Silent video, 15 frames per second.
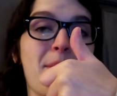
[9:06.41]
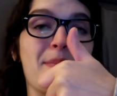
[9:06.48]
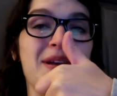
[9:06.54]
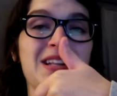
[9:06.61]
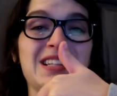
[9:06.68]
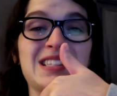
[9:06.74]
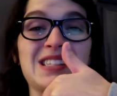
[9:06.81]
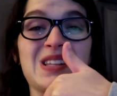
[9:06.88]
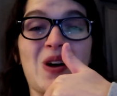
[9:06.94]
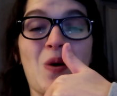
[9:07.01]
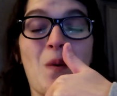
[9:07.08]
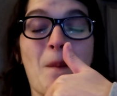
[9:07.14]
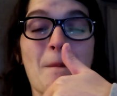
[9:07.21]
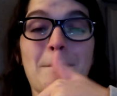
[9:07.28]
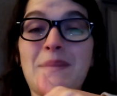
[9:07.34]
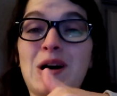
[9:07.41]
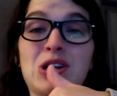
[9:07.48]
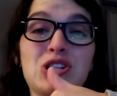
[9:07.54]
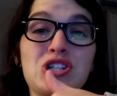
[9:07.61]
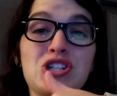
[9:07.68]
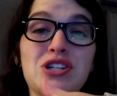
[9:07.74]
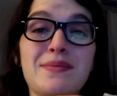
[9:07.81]
It means so
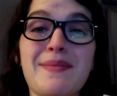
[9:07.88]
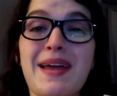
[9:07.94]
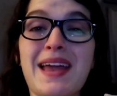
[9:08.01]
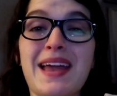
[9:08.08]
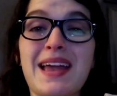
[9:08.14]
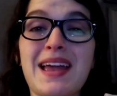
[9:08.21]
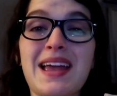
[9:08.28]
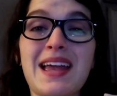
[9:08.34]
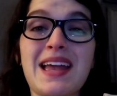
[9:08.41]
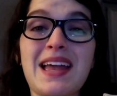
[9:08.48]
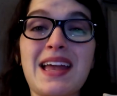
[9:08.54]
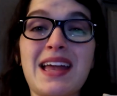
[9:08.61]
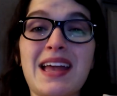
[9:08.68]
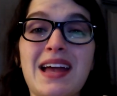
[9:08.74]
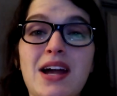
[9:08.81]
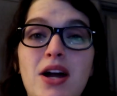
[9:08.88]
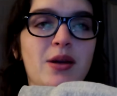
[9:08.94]
much to me.